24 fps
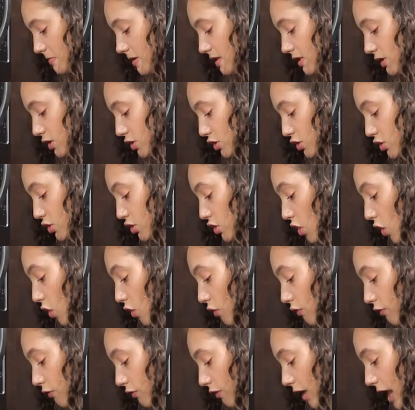It's
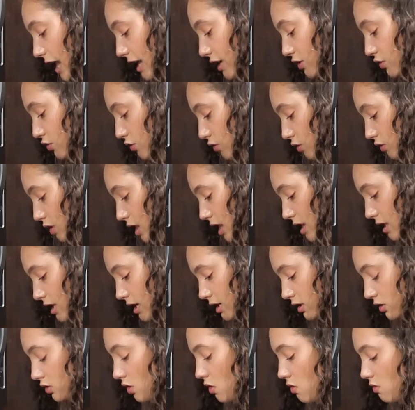so fragile. I
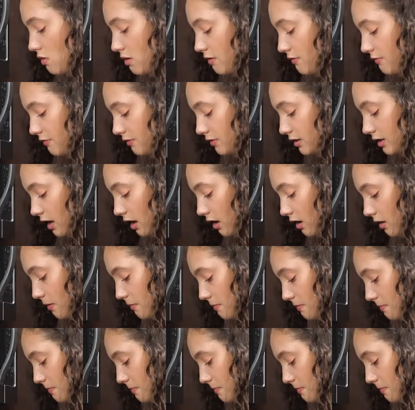like don't want to fuck it up.